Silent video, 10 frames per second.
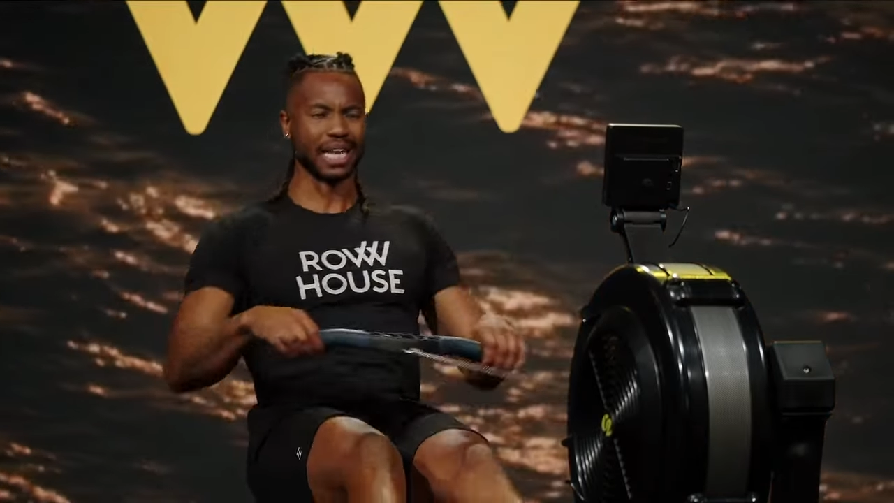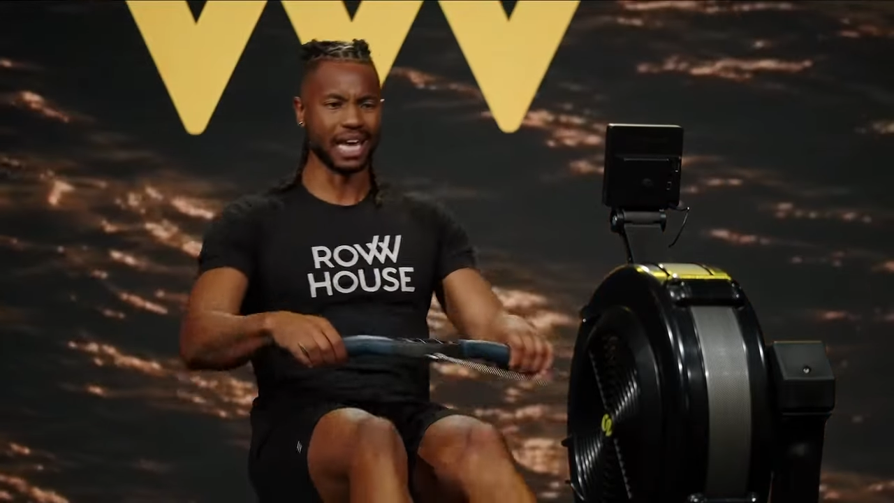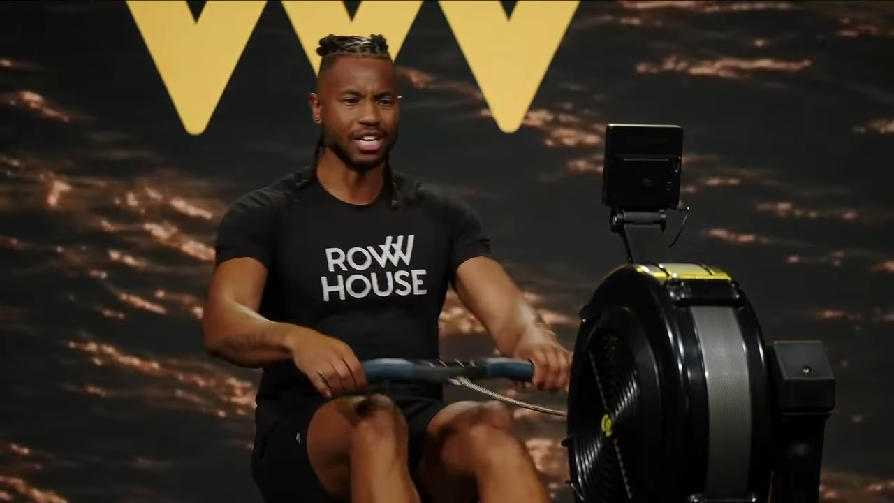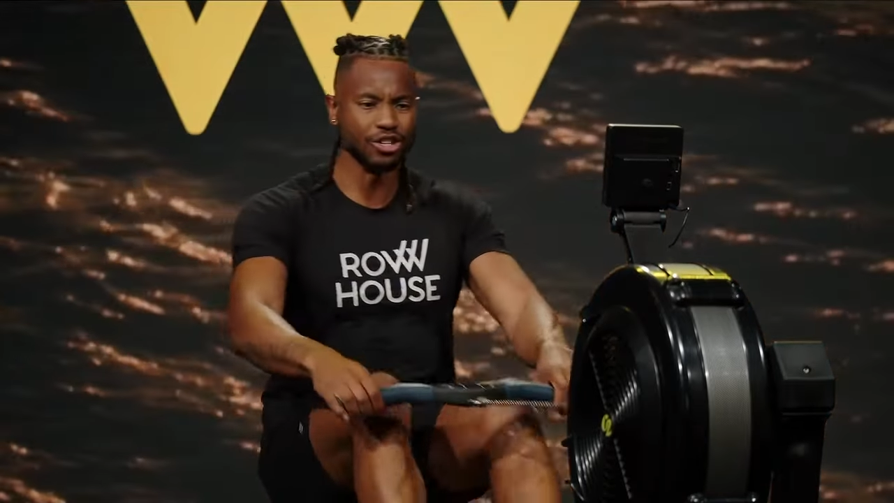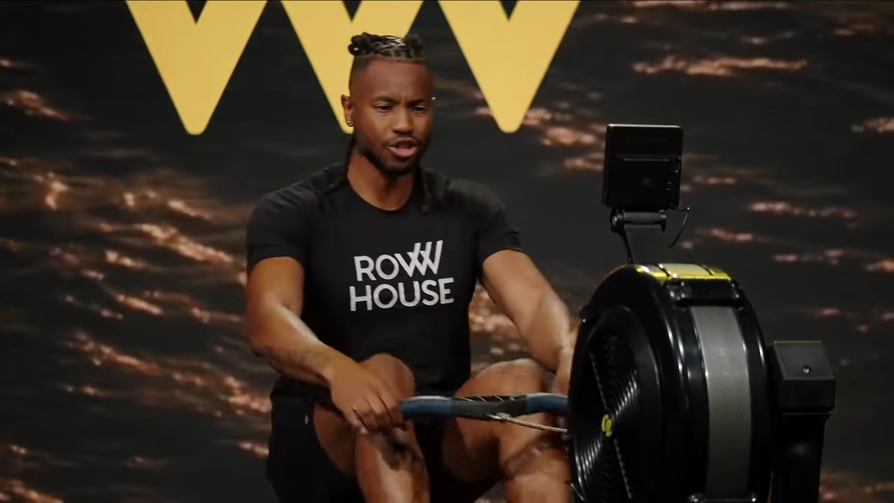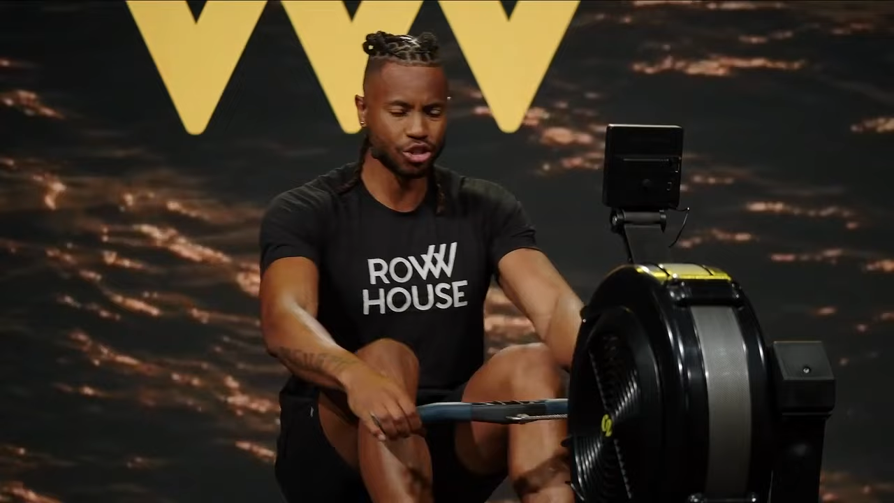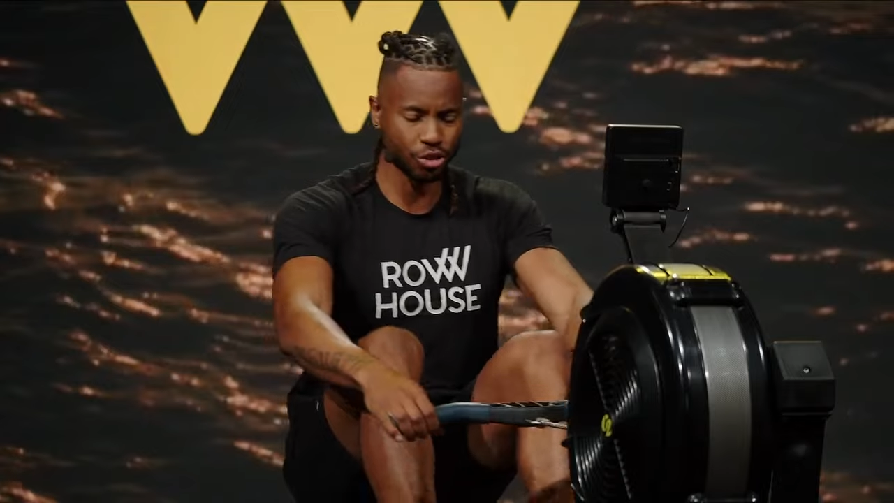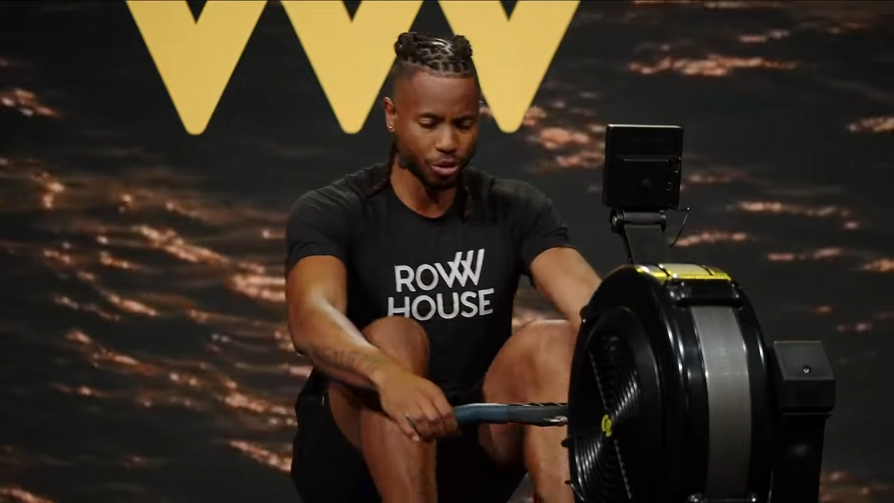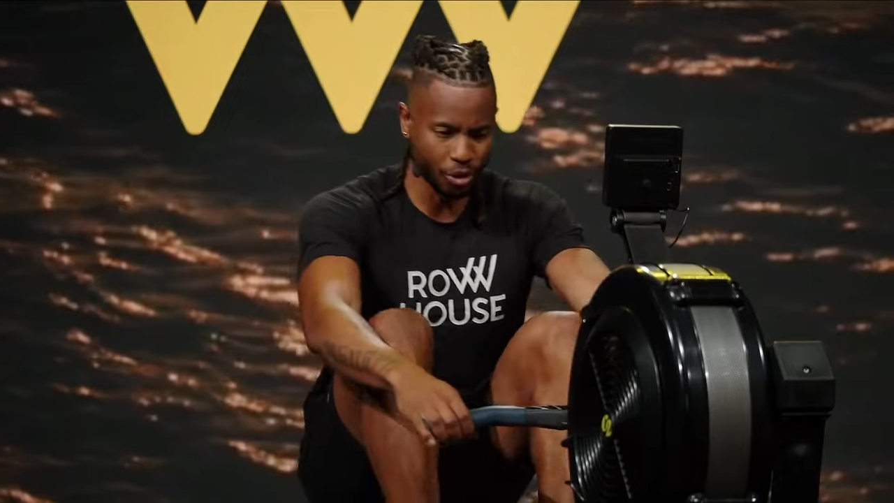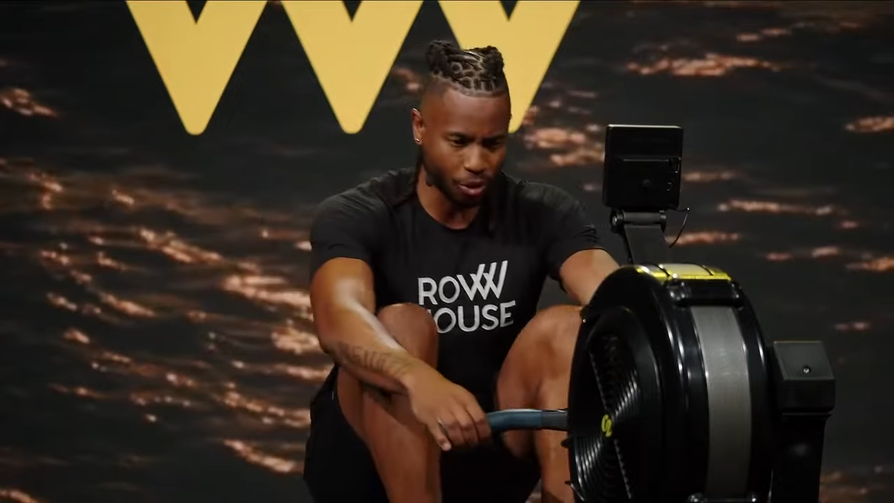Hinge
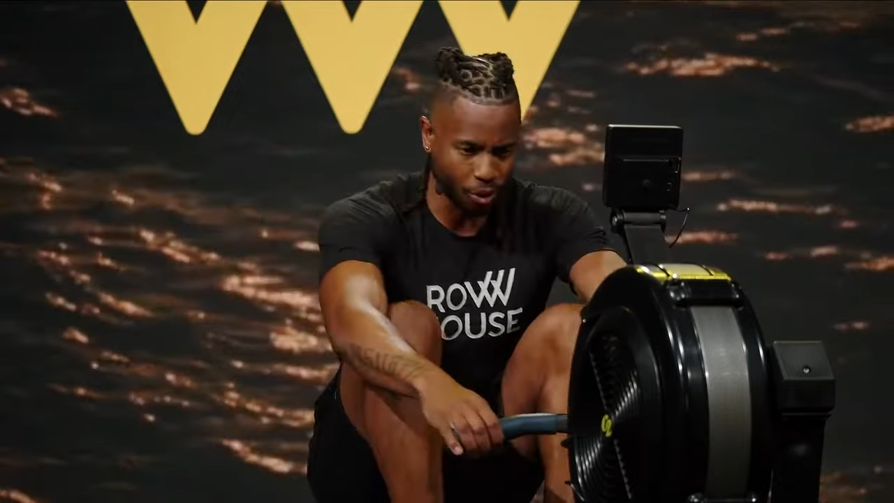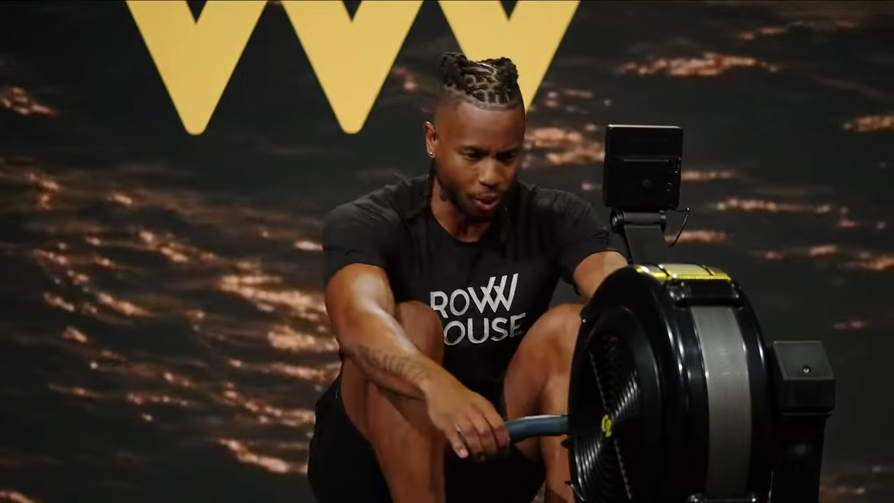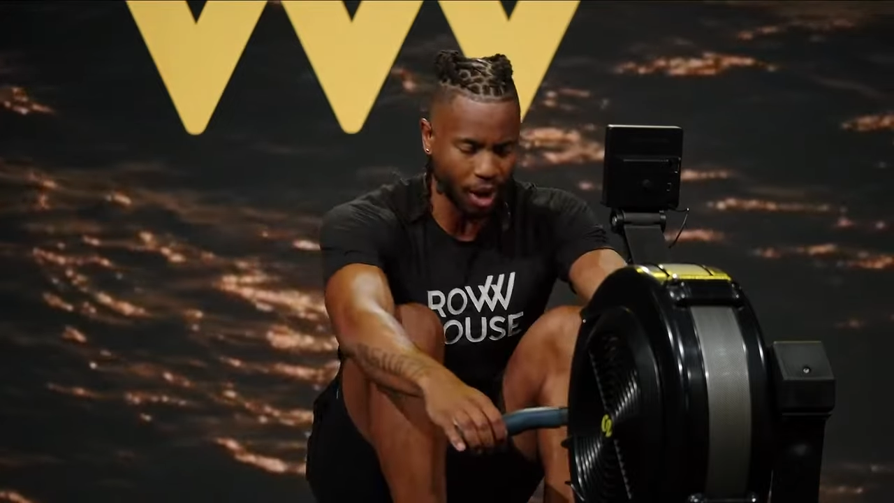through.